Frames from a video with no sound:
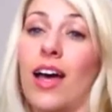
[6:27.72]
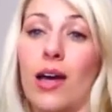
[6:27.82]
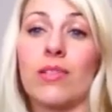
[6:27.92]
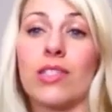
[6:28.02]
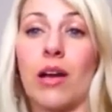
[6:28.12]

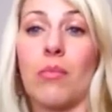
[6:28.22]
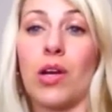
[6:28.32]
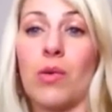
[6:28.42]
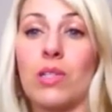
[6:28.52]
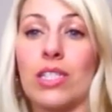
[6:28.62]
I'm gonna start
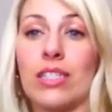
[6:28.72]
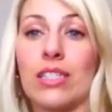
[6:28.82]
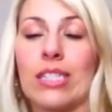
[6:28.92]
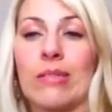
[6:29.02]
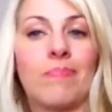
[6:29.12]
my own
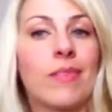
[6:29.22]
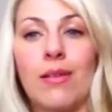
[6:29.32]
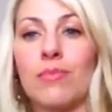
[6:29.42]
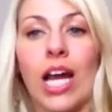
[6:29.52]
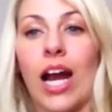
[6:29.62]
business.
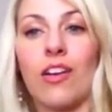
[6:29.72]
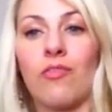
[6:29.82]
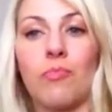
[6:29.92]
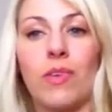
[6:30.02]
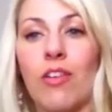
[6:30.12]
I'm tired
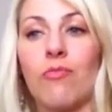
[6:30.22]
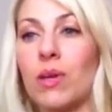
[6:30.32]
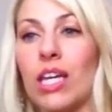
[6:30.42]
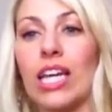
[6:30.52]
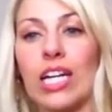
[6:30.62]
of, of
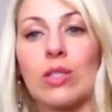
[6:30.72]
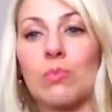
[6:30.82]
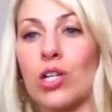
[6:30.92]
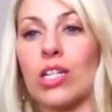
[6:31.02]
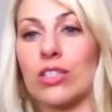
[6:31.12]
being an
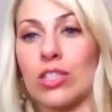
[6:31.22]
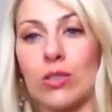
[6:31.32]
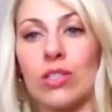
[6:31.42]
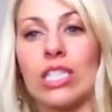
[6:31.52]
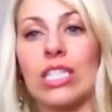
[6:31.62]
expert and
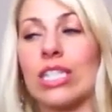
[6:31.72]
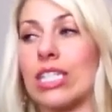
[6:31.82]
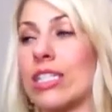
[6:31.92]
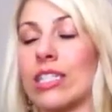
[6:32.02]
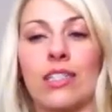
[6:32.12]
doing this,
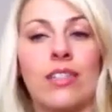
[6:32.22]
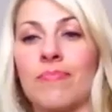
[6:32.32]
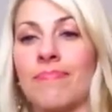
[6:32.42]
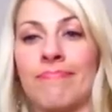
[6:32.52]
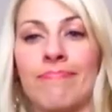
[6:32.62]
and
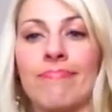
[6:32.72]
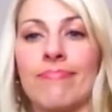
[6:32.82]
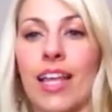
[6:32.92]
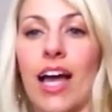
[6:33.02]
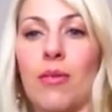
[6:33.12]

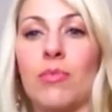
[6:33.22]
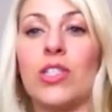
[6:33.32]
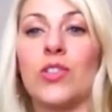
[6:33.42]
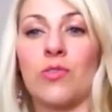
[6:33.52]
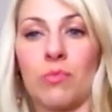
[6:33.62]
I'm gonna
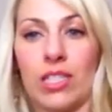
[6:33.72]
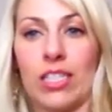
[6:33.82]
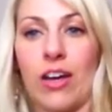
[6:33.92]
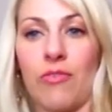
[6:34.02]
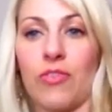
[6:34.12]
do it for
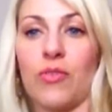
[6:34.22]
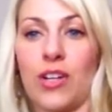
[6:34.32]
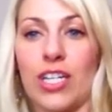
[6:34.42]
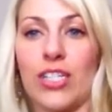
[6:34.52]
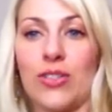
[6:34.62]
myself if we're
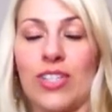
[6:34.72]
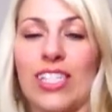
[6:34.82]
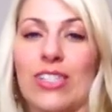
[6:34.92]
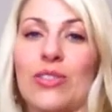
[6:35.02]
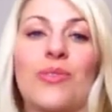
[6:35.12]
gonna do
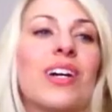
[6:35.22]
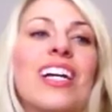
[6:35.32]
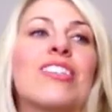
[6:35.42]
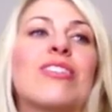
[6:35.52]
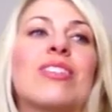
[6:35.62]
this and do it
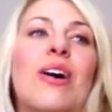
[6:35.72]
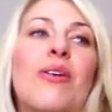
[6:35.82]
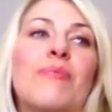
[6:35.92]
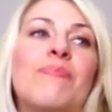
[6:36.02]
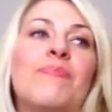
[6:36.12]
right.
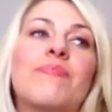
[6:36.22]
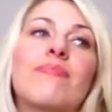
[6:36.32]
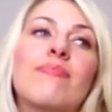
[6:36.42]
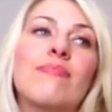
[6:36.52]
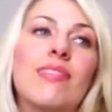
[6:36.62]
So,
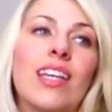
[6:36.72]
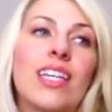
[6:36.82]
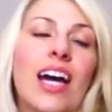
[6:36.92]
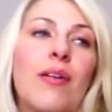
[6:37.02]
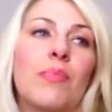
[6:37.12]

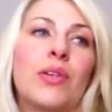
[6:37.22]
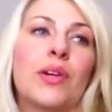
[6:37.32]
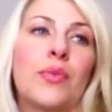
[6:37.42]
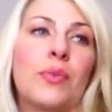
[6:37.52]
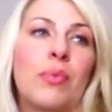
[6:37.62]
yeah, I've been
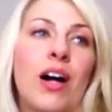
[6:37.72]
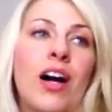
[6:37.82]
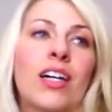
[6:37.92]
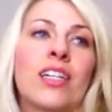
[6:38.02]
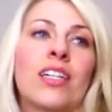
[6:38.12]
around the
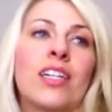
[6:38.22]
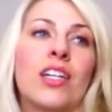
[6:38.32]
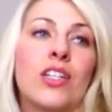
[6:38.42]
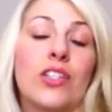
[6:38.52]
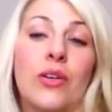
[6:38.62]
block
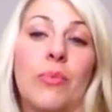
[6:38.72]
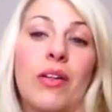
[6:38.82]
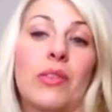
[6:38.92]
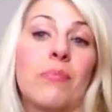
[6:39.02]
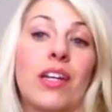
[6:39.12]
know
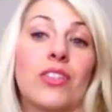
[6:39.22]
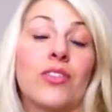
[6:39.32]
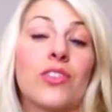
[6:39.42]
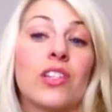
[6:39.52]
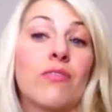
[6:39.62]
about the
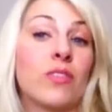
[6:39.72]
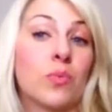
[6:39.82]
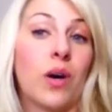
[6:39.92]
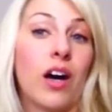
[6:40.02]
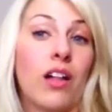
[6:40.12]
medical stuff as
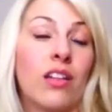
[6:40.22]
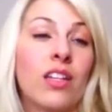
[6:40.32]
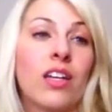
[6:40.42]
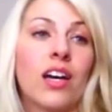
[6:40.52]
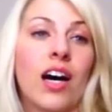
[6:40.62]
well.
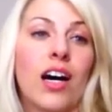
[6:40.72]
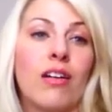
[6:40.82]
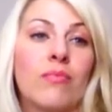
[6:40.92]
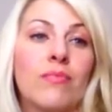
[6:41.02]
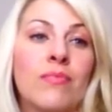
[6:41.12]

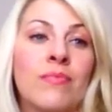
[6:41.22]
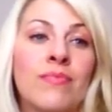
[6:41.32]
Um,